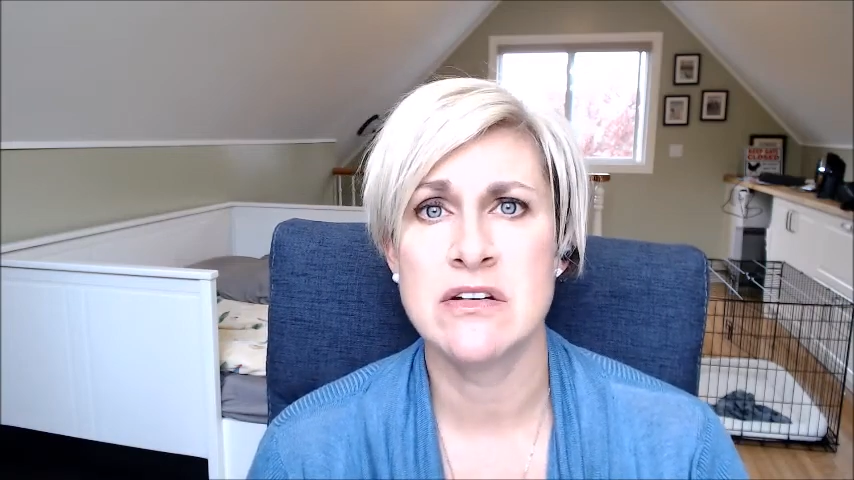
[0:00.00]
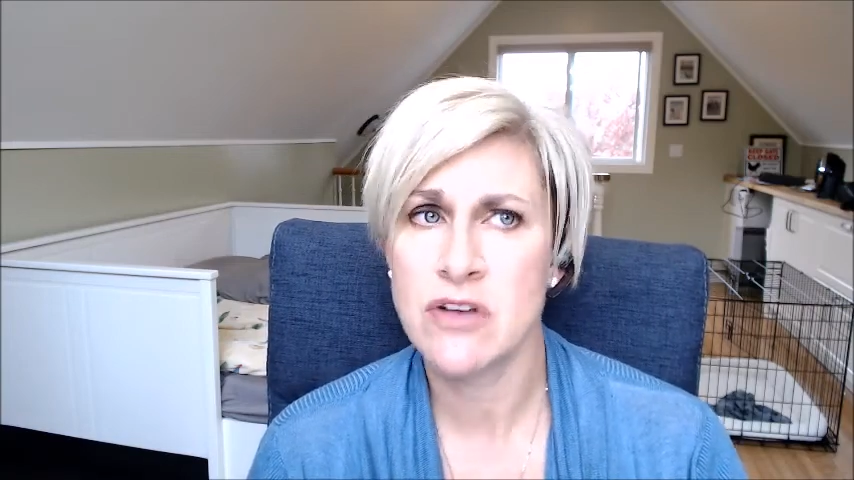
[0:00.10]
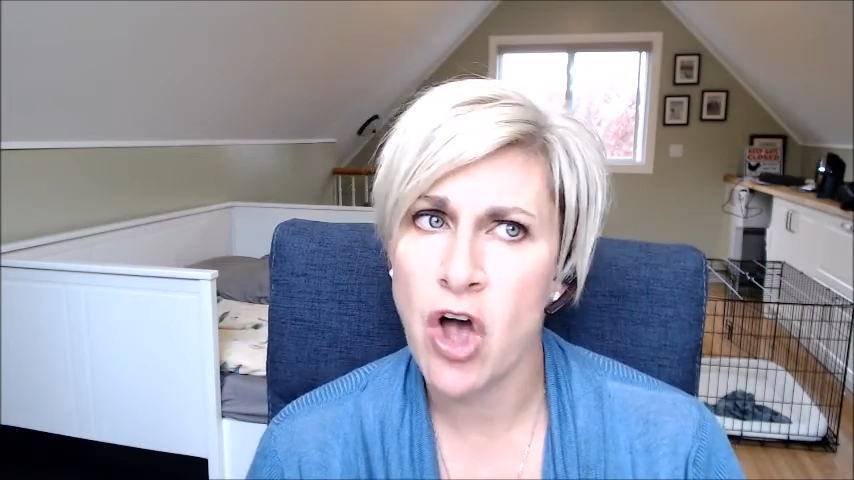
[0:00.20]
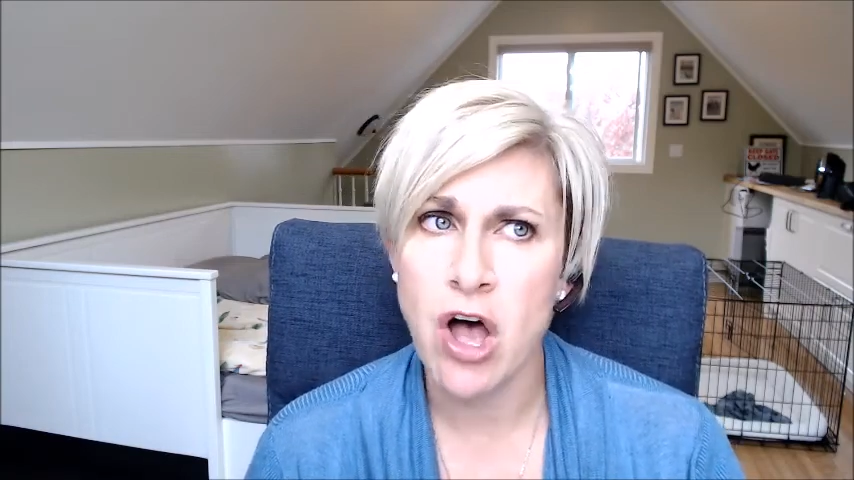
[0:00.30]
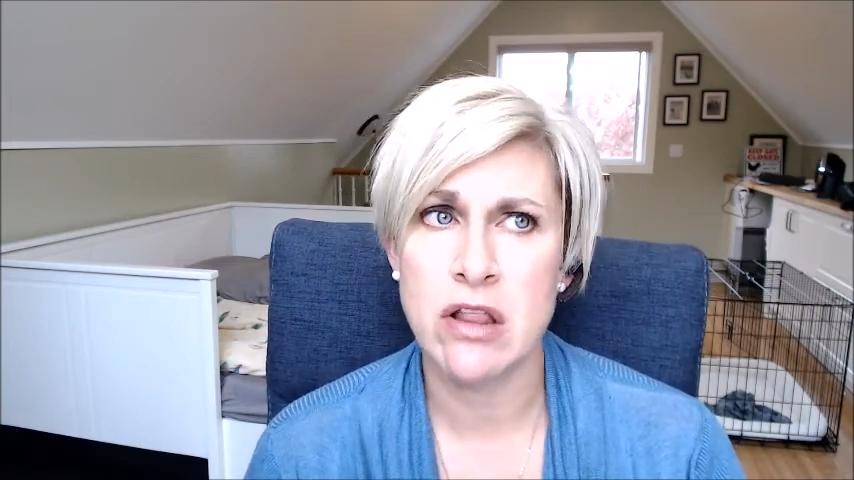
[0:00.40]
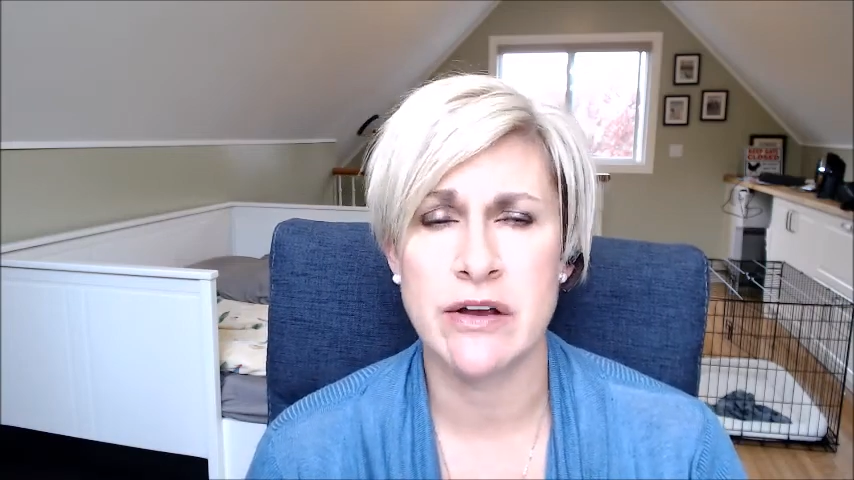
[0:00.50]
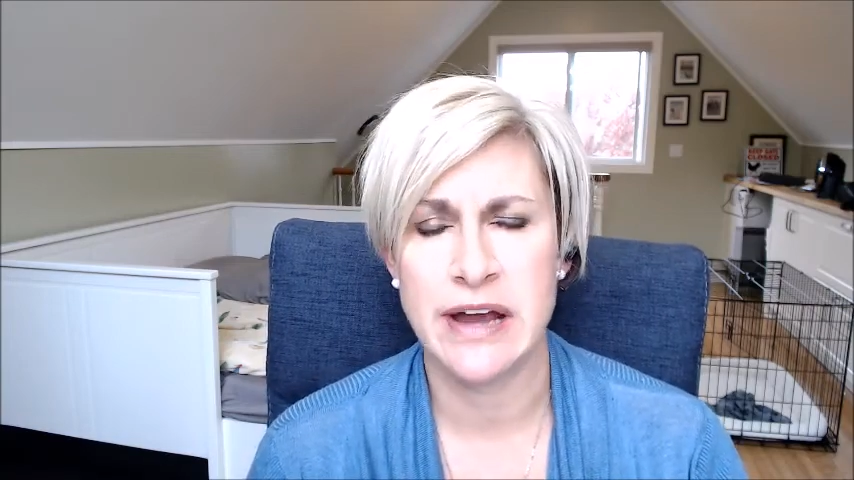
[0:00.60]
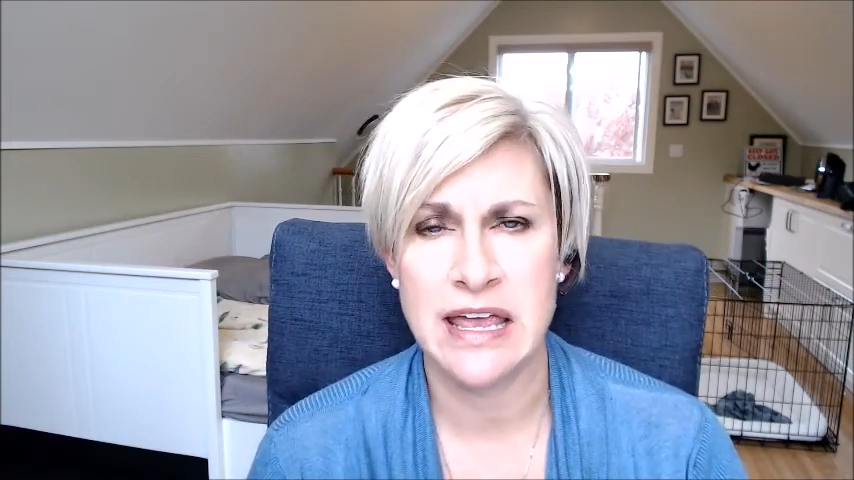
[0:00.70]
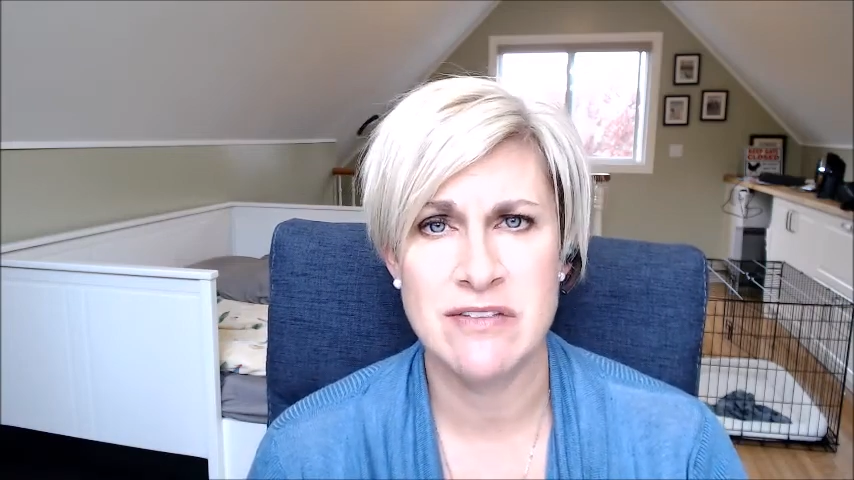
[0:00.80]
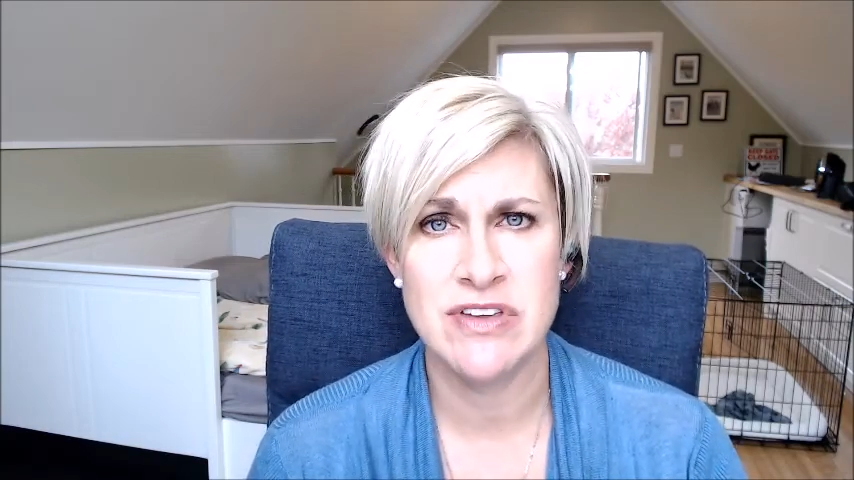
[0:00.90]
"call our
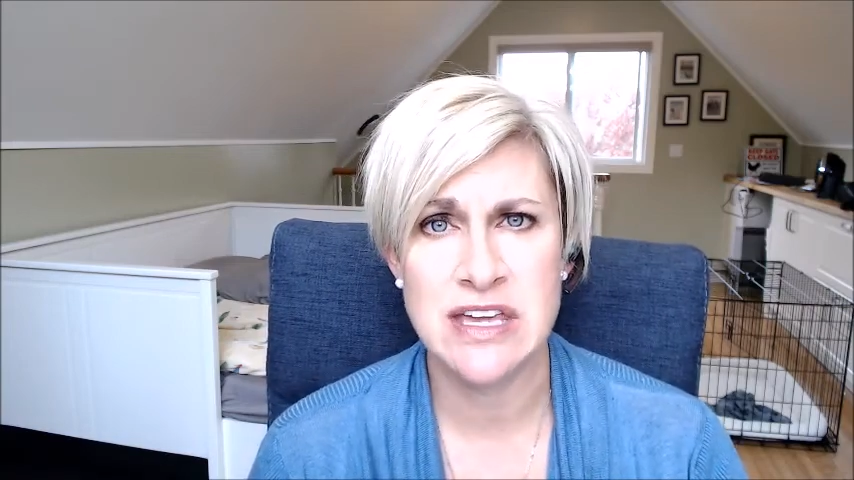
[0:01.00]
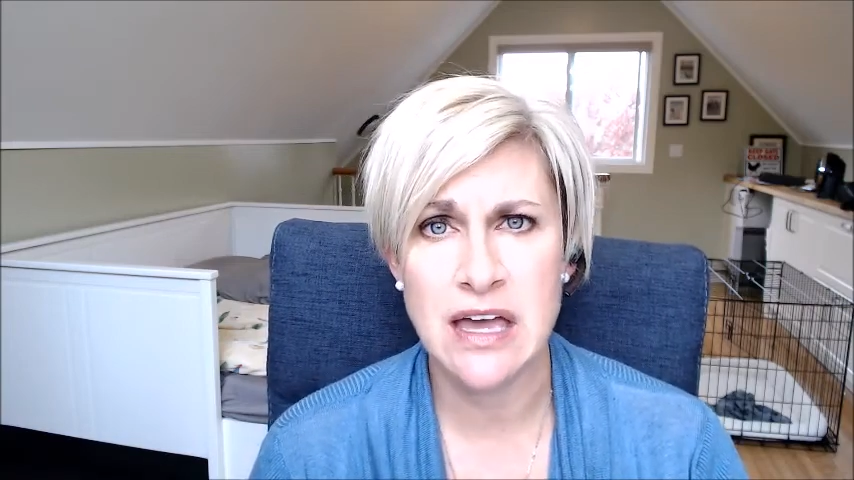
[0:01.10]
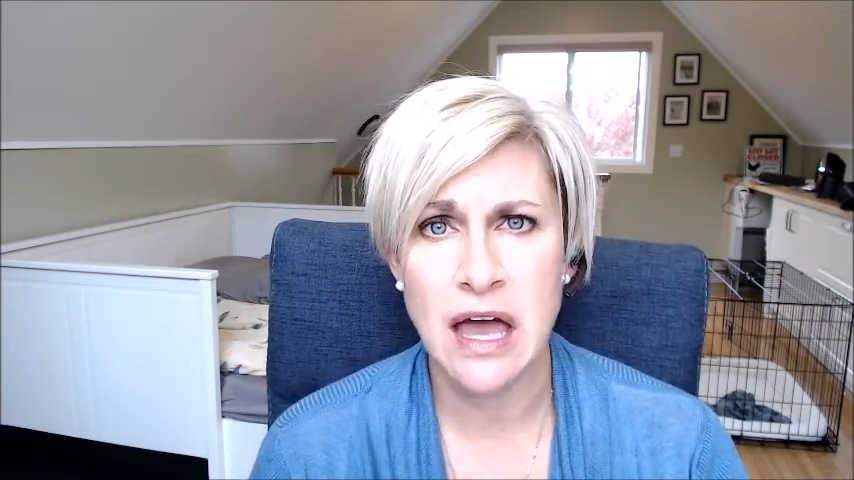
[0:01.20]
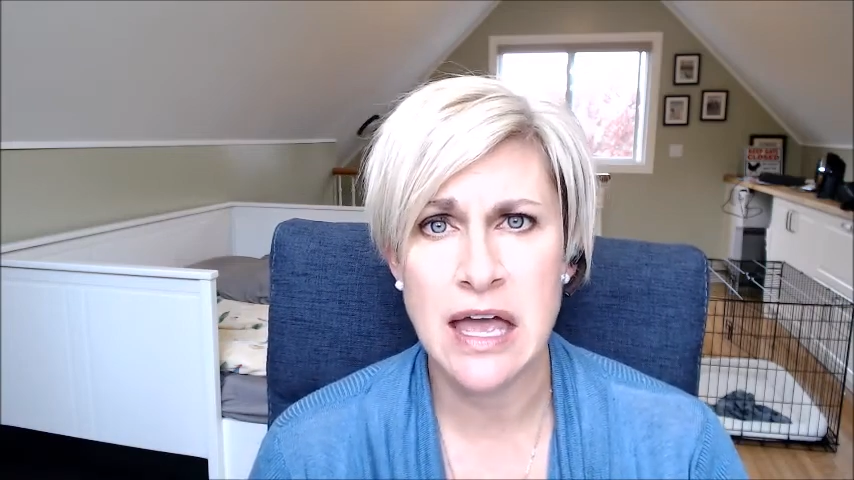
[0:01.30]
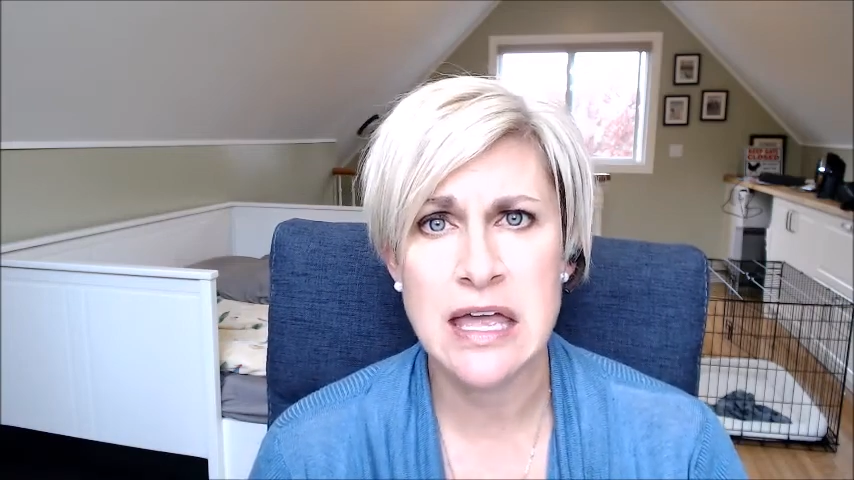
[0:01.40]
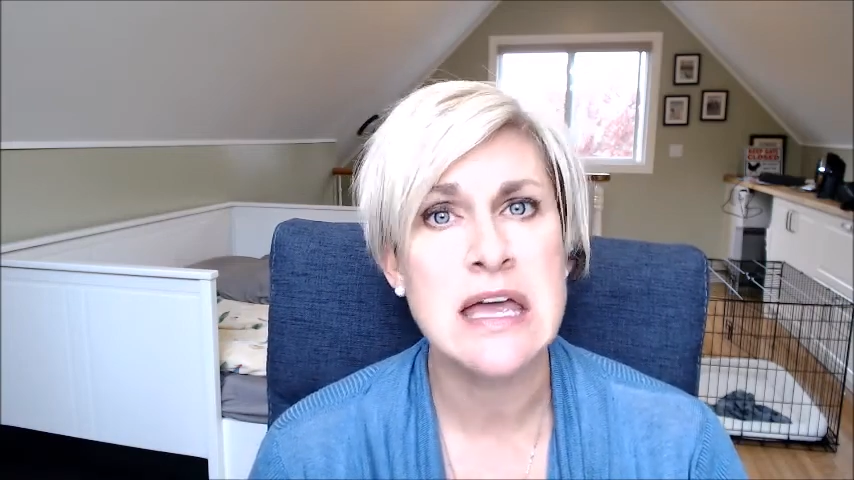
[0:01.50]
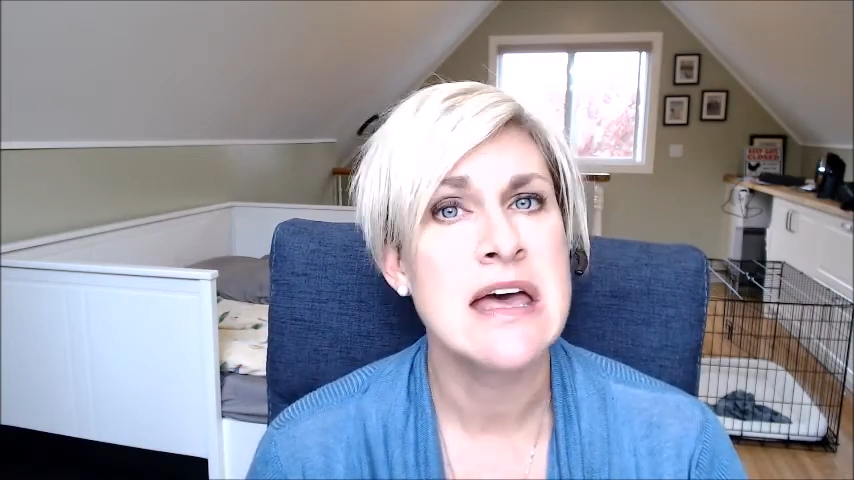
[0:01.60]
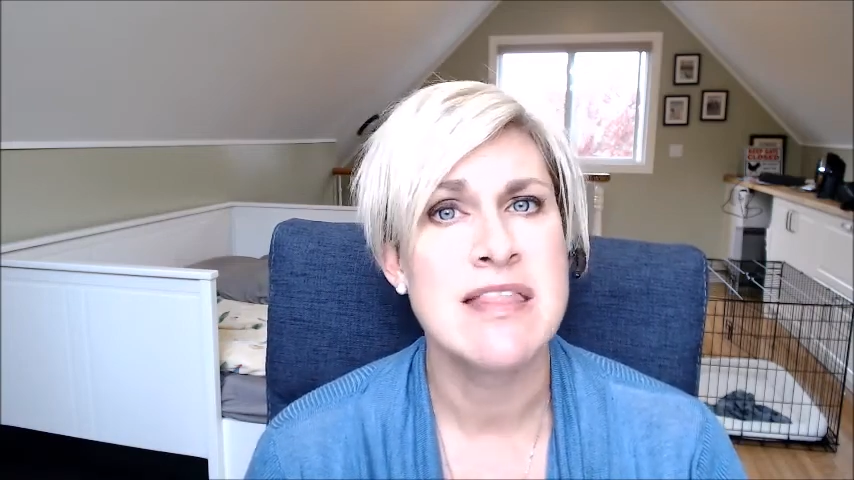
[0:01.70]
AV guy,"